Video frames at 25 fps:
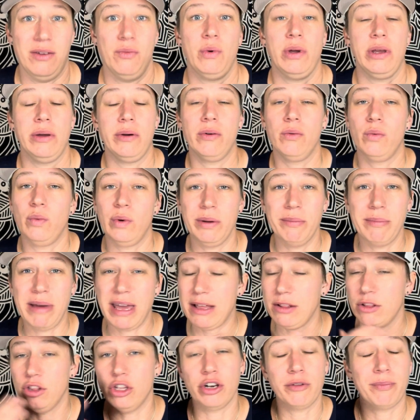We may
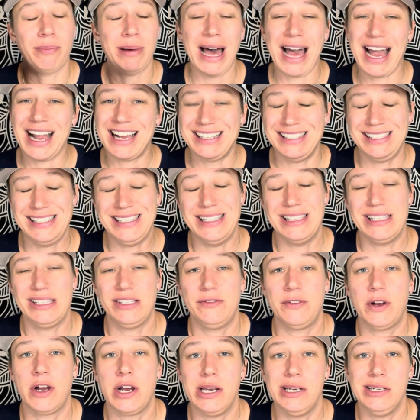look back and see this
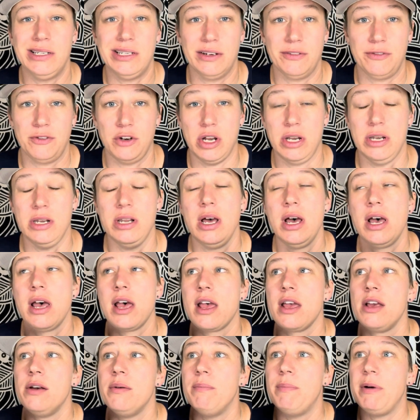very different,
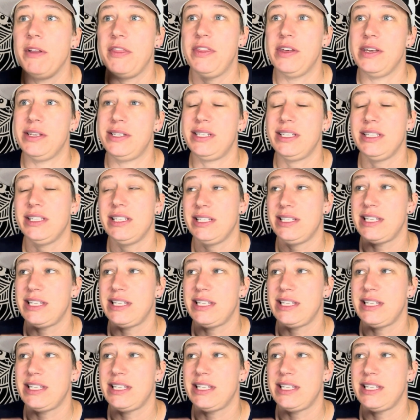but this